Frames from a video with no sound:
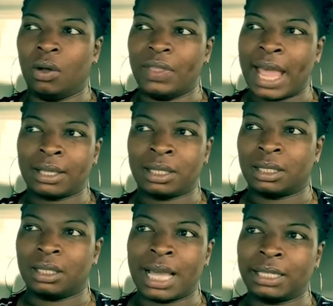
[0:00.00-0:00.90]

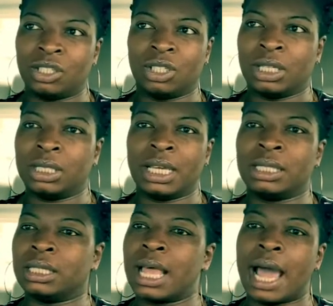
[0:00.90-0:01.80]
that's just,
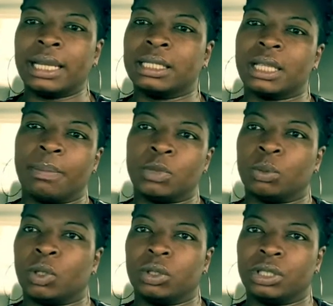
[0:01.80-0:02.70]
it's not acceptable.